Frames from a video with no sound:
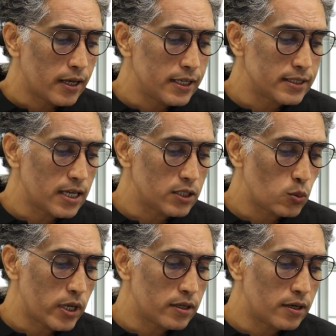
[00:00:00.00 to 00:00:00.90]
He's
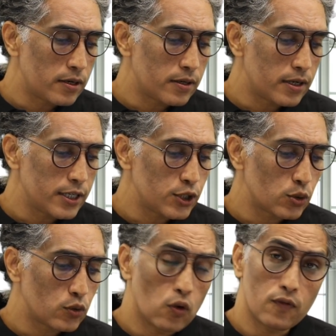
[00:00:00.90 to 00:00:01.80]
asked whether he
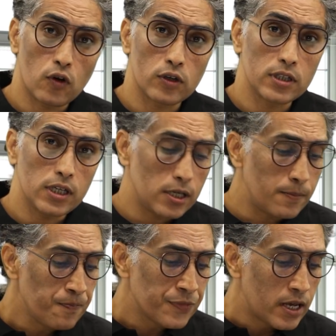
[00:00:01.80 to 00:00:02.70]
should go for the